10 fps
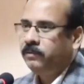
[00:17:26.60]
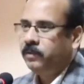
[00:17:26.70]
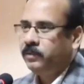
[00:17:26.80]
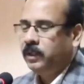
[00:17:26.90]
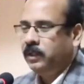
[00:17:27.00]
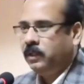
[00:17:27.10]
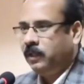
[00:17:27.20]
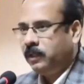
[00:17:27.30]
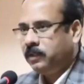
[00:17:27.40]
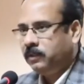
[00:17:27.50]
from the
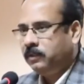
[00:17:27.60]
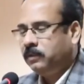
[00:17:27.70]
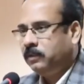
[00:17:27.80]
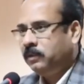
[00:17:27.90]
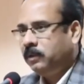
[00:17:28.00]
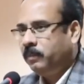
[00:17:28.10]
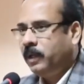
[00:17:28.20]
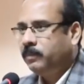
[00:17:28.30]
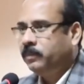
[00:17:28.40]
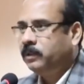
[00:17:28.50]
election
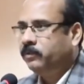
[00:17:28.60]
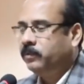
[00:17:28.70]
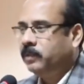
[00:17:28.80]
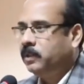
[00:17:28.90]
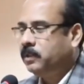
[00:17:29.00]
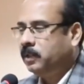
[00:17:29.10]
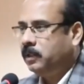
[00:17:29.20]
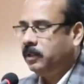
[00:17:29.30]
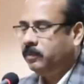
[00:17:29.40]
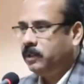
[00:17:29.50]
department, from the
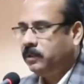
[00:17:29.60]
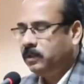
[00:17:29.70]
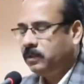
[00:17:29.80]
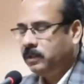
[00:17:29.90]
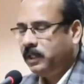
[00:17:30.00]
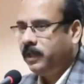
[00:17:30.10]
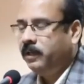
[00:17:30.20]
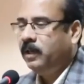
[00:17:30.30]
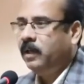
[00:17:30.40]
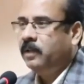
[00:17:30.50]
district administration
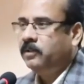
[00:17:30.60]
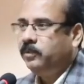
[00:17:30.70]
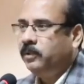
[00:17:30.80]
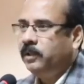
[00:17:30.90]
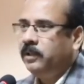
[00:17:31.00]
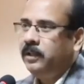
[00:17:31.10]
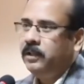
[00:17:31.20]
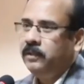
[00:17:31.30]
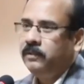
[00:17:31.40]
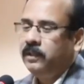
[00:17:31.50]
side.
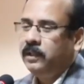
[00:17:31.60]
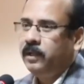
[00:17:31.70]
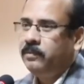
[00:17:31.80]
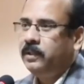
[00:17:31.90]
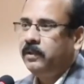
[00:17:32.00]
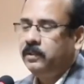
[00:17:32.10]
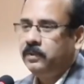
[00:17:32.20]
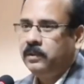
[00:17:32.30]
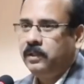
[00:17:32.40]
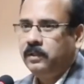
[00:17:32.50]
Similarly, we have been
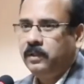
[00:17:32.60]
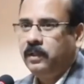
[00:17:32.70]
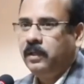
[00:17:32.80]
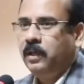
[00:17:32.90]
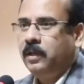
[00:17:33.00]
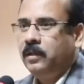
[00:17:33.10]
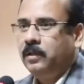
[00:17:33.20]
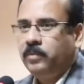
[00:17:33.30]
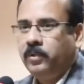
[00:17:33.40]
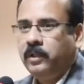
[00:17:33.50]
requesting the
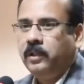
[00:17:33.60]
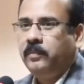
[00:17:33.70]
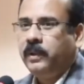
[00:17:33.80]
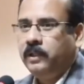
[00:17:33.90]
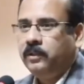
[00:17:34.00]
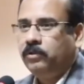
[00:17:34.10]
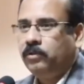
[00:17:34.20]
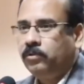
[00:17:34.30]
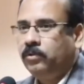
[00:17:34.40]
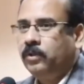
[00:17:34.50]
political parties
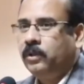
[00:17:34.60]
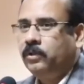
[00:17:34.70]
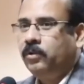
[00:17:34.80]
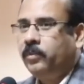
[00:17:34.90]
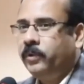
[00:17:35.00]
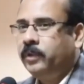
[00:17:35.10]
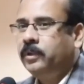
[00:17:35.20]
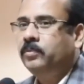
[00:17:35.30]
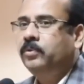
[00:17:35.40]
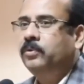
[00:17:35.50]
also to
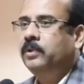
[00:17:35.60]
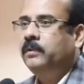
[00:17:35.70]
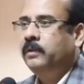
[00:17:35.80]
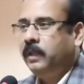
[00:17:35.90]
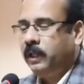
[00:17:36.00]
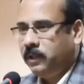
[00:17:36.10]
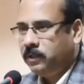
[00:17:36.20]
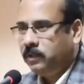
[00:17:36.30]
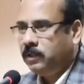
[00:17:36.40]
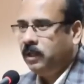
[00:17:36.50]
appoint a booth level
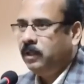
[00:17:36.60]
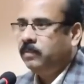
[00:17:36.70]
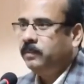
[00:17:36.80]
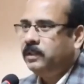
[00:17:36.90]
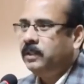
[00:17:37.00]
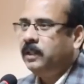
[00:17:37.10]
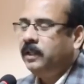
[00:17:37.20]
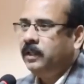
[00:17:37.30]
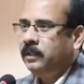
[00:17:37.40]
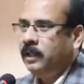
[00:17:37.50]
agent.
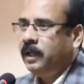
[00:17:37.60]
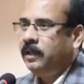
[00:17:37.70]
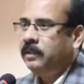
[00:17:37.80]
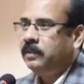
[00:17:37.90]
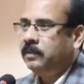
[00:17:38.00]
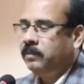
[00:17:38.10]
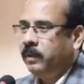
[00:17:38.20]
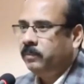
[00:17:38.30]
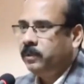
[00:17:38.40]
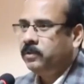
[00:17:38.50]
Basically, they are
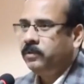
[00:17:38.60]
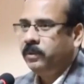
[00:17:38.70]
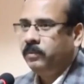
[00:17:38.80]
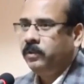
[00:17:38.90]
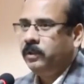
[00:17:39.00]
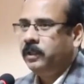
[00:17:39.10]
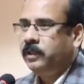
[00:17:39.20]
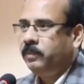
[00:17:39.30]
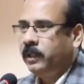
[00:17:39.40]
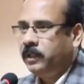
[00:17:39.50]
members of the
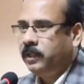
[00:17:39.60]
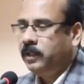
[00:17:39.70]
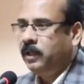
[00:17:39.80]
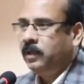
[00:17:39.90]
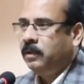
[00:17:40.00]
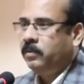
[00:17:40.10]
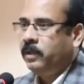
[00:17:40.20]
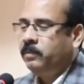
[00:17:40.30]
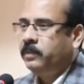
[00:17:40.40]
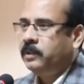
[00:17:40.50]
political party.
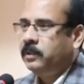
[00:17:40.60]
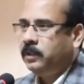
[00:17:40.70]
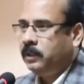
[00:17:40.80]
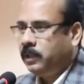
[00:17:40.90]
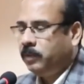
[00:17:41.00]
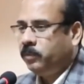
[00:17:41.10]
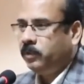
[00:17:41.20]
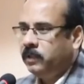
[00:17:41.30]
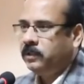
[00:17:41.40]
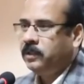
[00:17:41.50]
One person in that
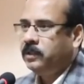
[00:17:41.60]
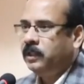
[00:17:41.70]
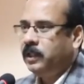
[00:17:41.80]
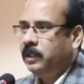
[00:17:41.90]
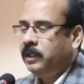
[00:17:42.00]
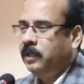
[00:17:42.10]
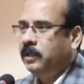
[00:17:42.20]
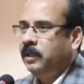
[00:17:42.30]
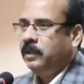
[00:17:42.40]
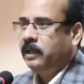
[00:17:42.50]
polling station
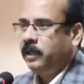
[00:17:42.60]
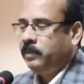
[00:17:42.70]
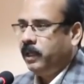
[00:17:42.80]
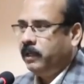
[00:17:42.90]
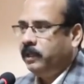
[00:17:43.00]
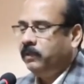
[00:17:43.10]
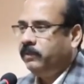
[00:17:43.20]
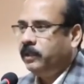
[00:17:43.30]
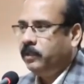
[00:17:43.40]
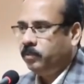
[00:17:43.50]
area can be
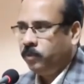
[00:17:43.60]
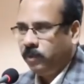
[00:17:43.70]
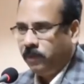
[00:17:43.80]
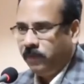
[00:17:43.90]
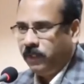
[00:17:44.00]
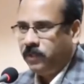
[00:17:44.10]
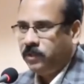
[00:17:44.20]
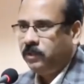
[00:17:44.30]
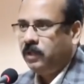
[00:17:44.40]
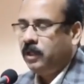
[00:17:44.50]
identified as booth level
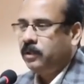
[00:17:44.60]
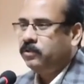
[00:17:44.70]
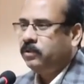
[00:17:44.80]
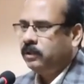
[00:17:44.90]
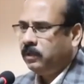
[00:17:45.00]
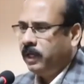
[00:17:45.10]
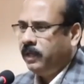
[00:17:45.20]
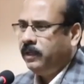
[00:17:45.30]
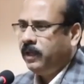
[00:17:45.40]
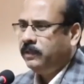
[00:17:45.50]
agent. So
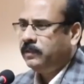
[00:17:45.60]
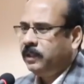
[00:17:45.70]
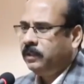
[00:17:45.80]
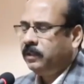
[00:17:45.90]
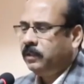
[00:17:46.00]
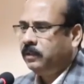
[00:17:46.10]
idea is that